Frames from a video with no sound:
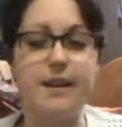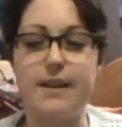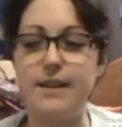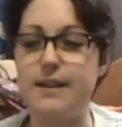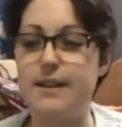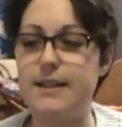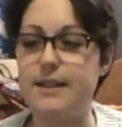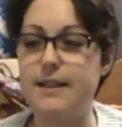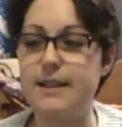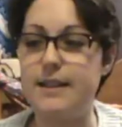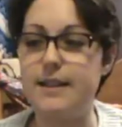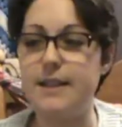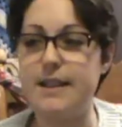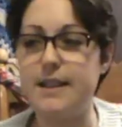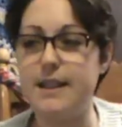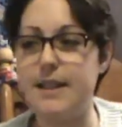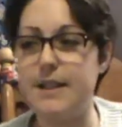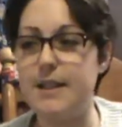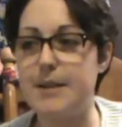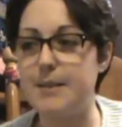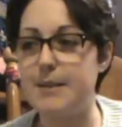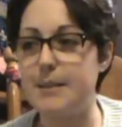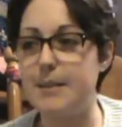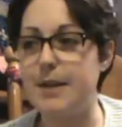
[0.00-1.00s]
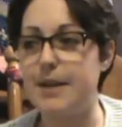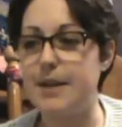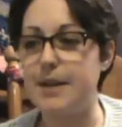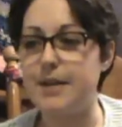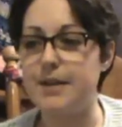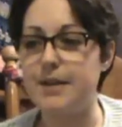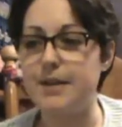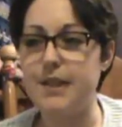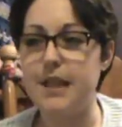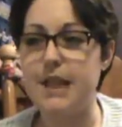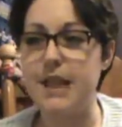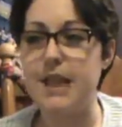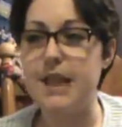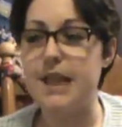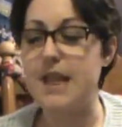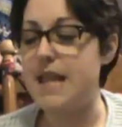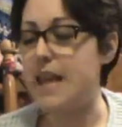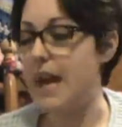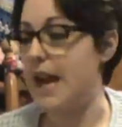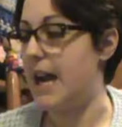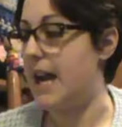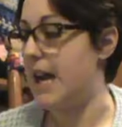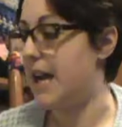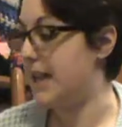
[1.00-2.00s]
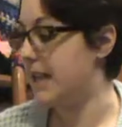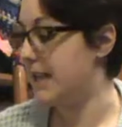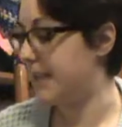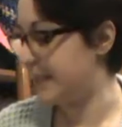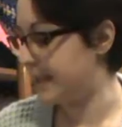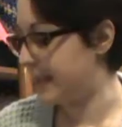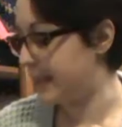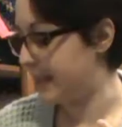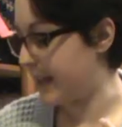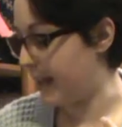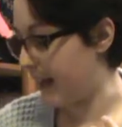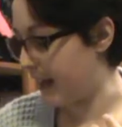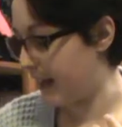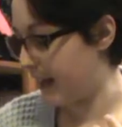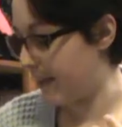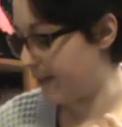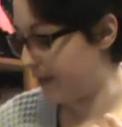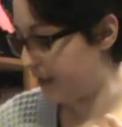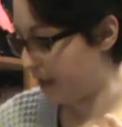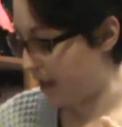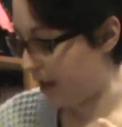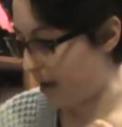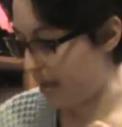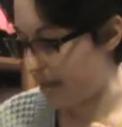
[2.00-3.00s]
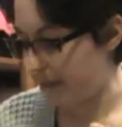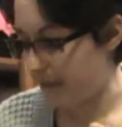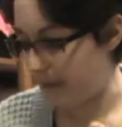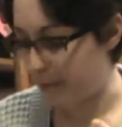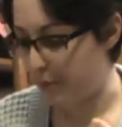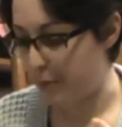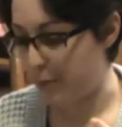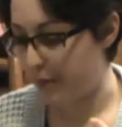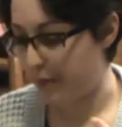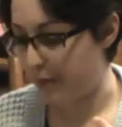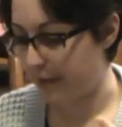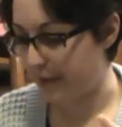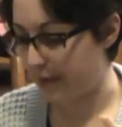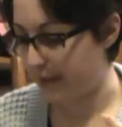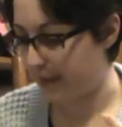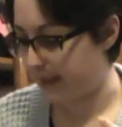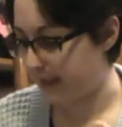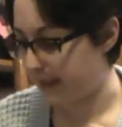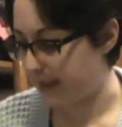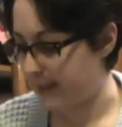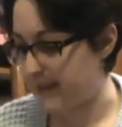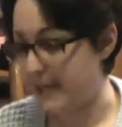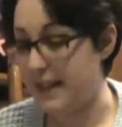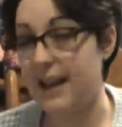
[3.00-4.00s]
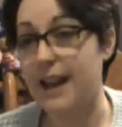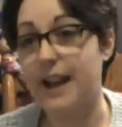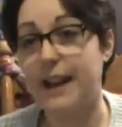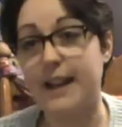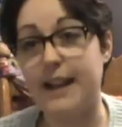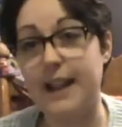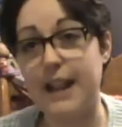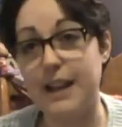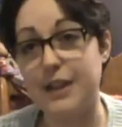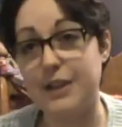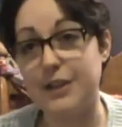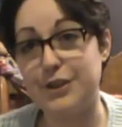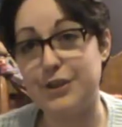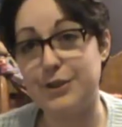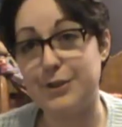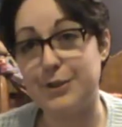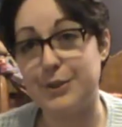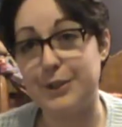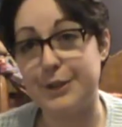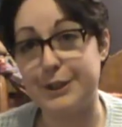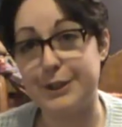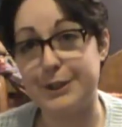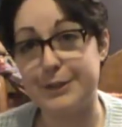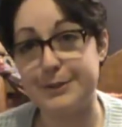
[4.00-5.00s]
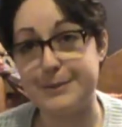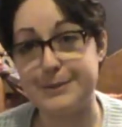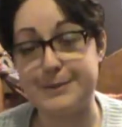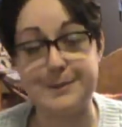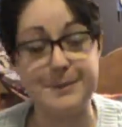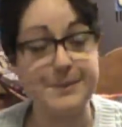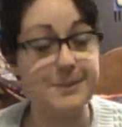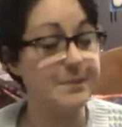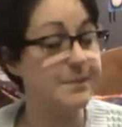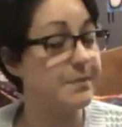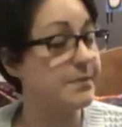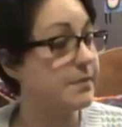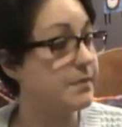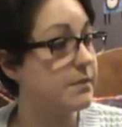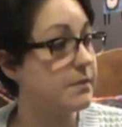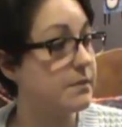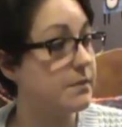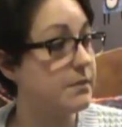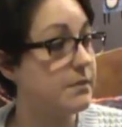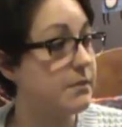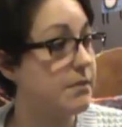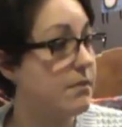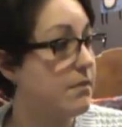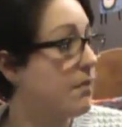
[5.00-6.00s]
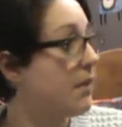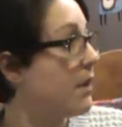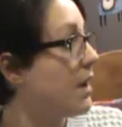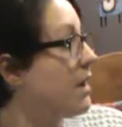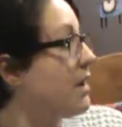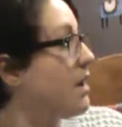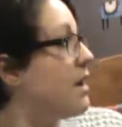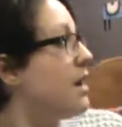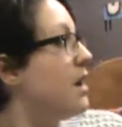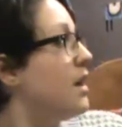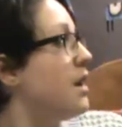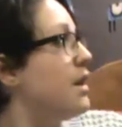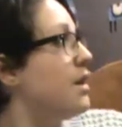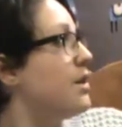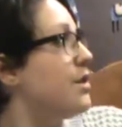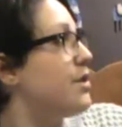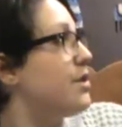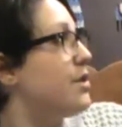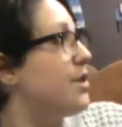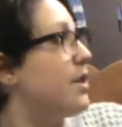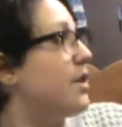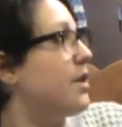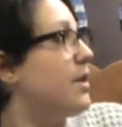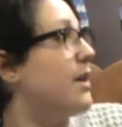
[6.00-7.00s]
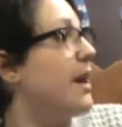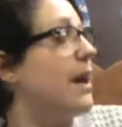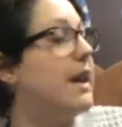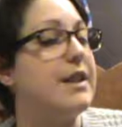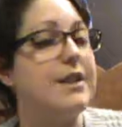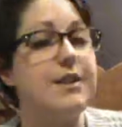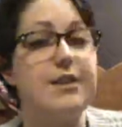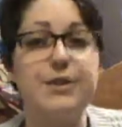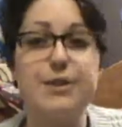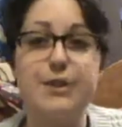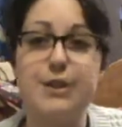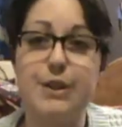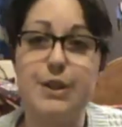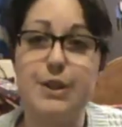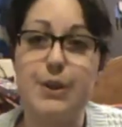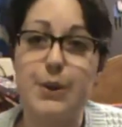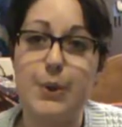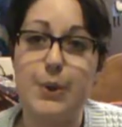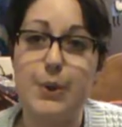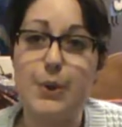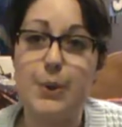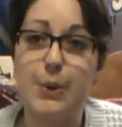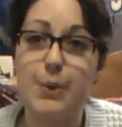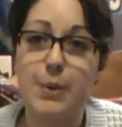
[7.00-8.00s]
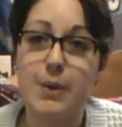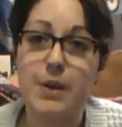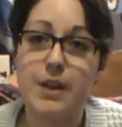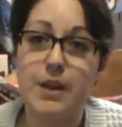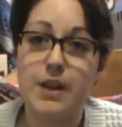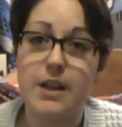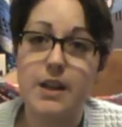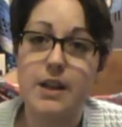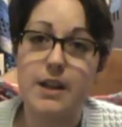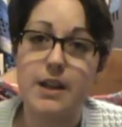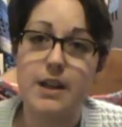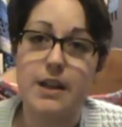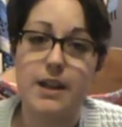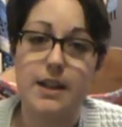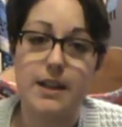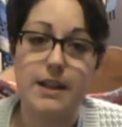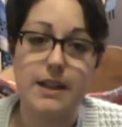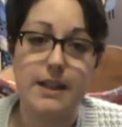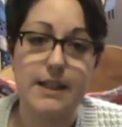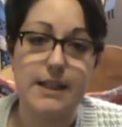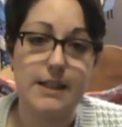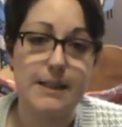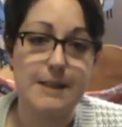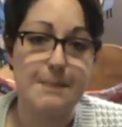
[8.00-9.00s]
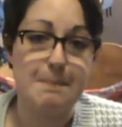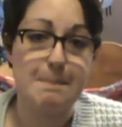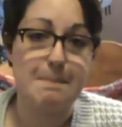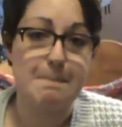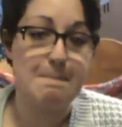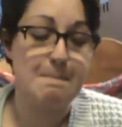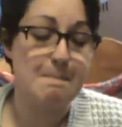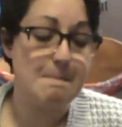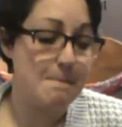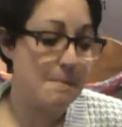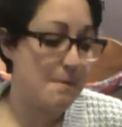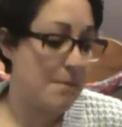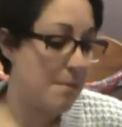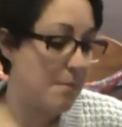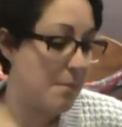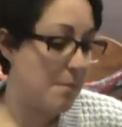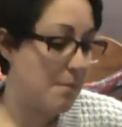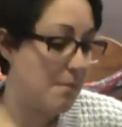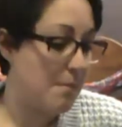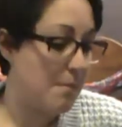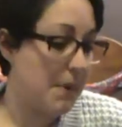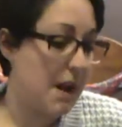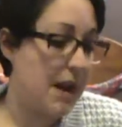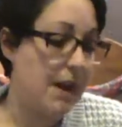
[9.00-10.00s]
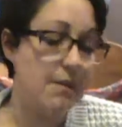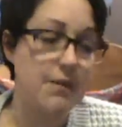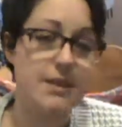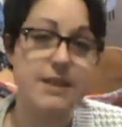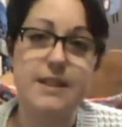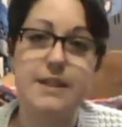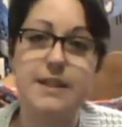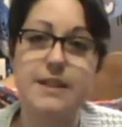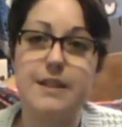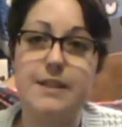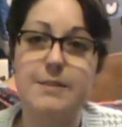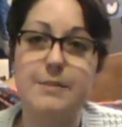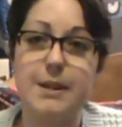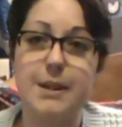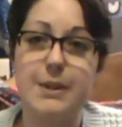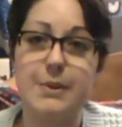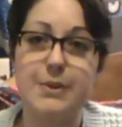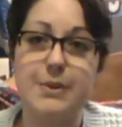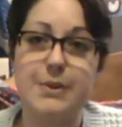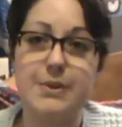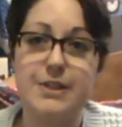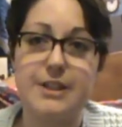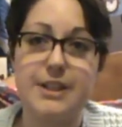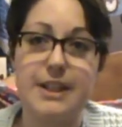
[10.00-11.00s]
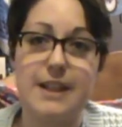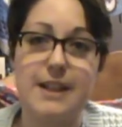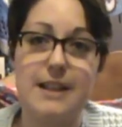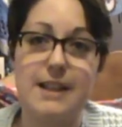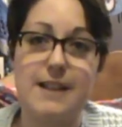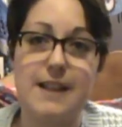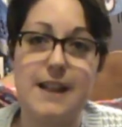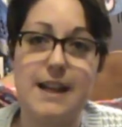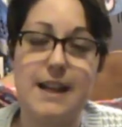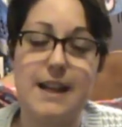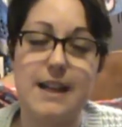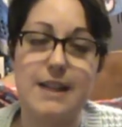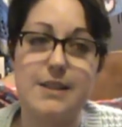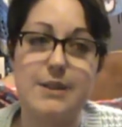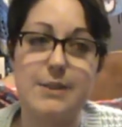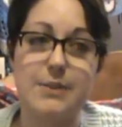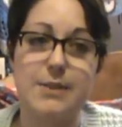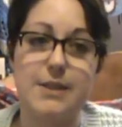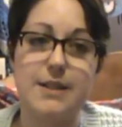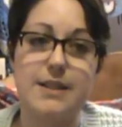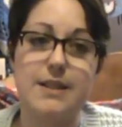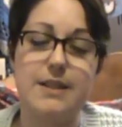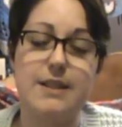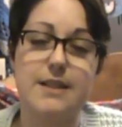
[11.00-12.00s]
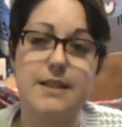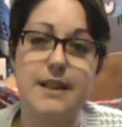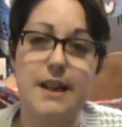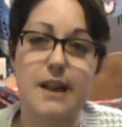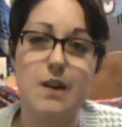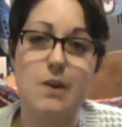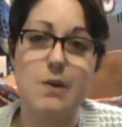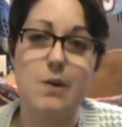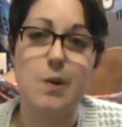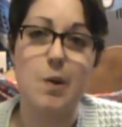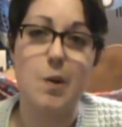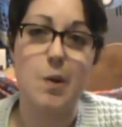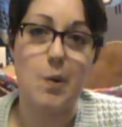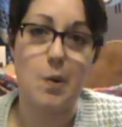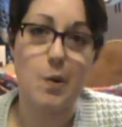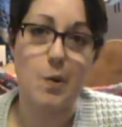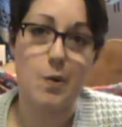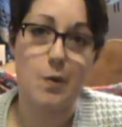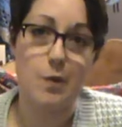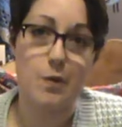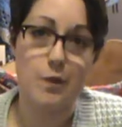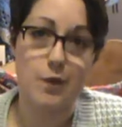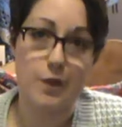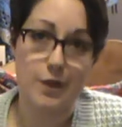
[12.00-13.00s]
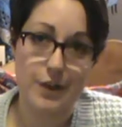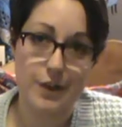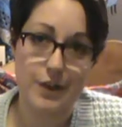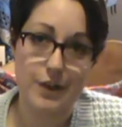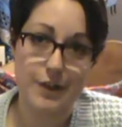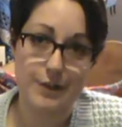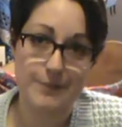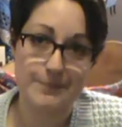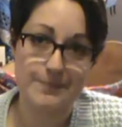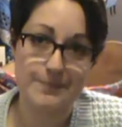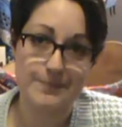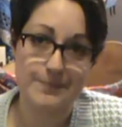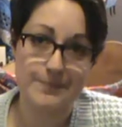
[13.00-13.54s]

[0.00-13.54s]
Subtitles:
other than that, I have a couple more things that I can show you. So as you know, I was teaching my crochet class, which is now over.